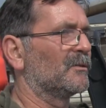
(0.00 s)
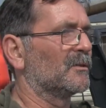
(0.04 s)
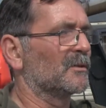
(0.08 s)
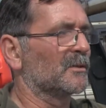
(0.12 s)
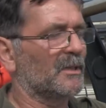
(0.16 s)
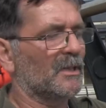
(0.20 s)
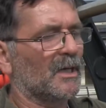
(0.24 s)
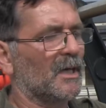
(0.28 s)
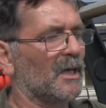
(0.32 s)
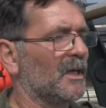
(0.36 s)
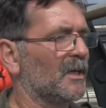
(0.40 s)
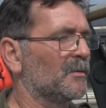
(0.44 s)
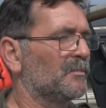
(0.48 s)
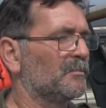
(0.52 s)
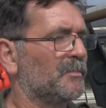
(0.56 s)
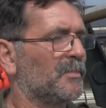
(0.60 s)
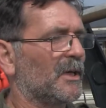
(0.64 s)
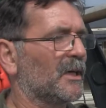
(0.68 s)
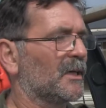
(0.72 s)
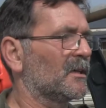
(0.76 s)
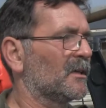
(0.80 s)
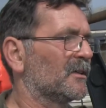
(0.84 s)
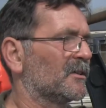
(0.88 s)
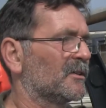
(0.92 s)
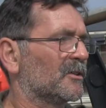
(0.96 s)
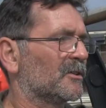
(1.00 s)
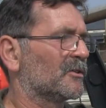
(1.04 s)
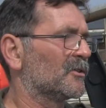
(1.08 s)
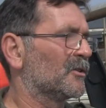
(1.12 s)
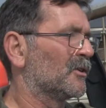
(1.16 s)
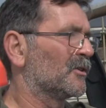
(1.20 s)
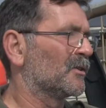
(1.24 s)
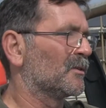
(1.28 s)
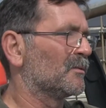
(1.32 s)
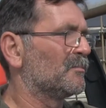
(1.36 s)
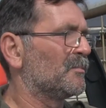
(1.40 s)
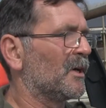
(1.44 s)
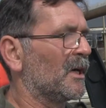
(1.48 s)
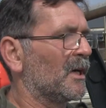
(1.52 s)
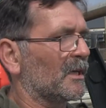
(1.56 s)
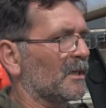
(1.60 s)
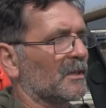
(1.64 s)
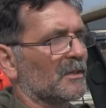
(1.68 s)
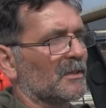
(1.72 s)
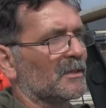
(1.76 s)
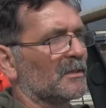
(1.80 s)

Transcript: with a guy paddling it on the back,